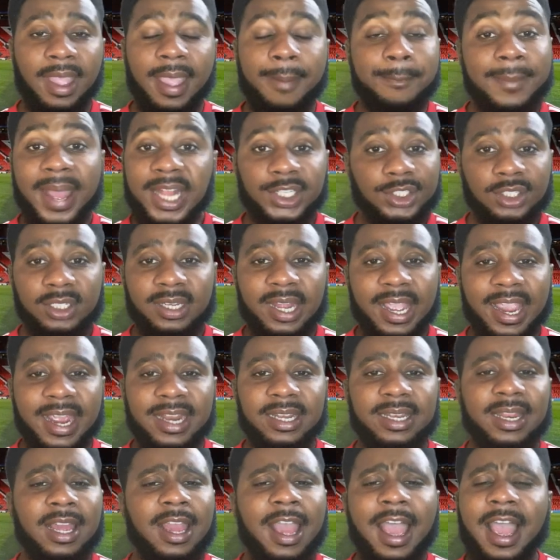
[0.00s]
And Manchester
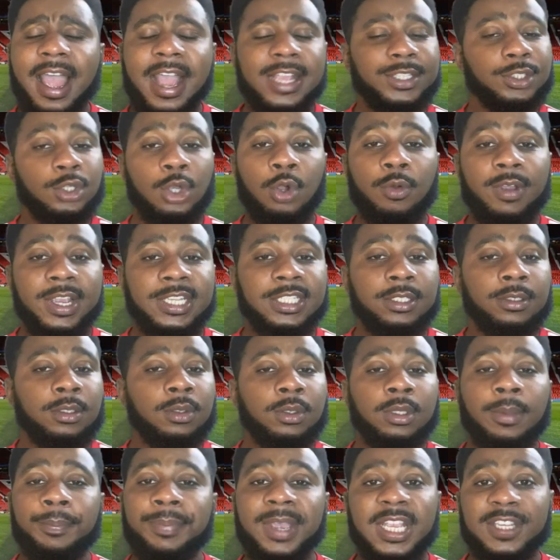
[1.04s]
United, as always,
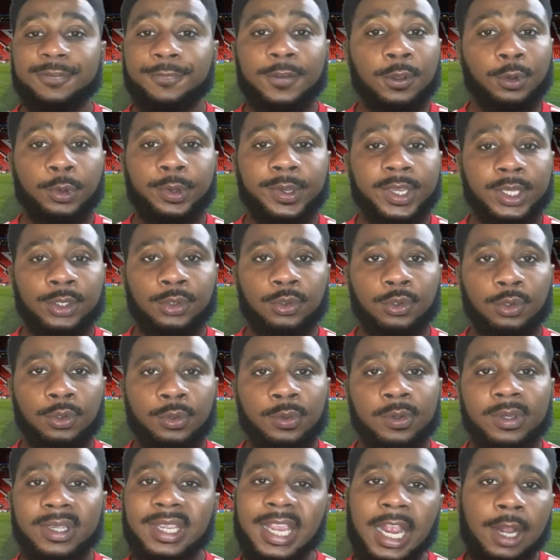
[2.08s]
the best thing we can
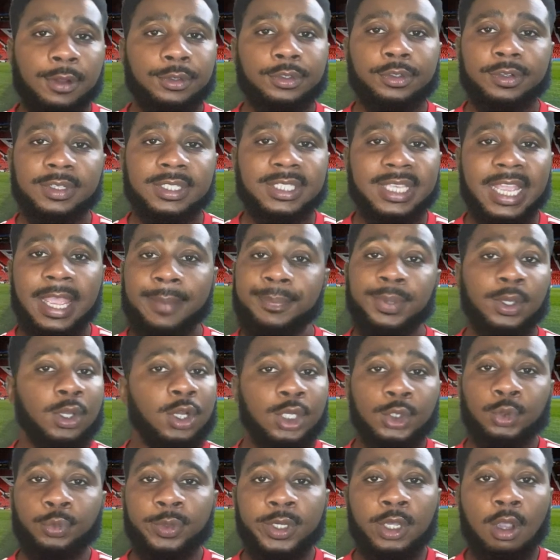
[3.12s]
do, counter-attack,
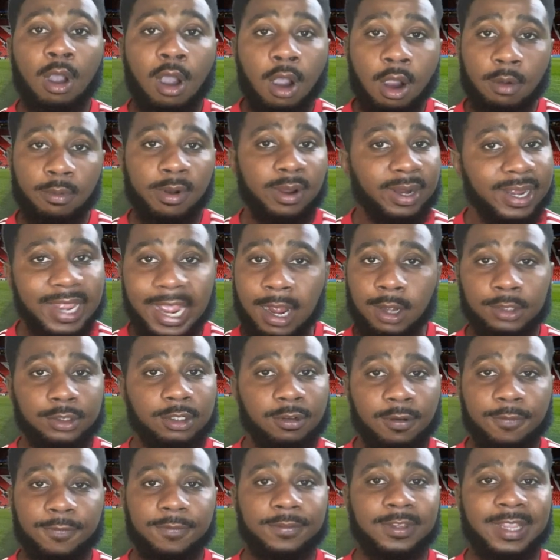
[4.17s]
because we are a
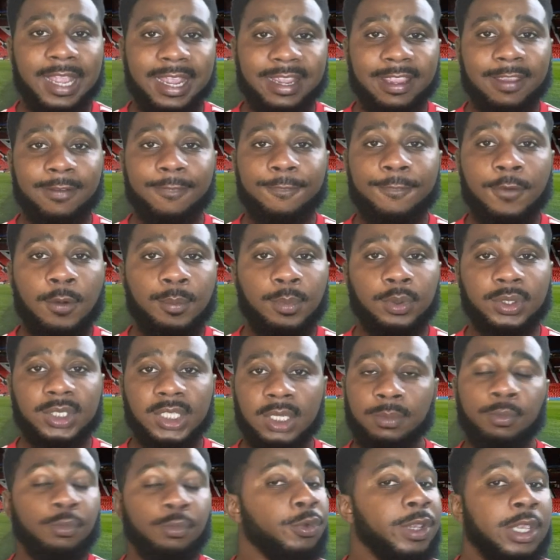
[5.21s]
counter-attacking football team.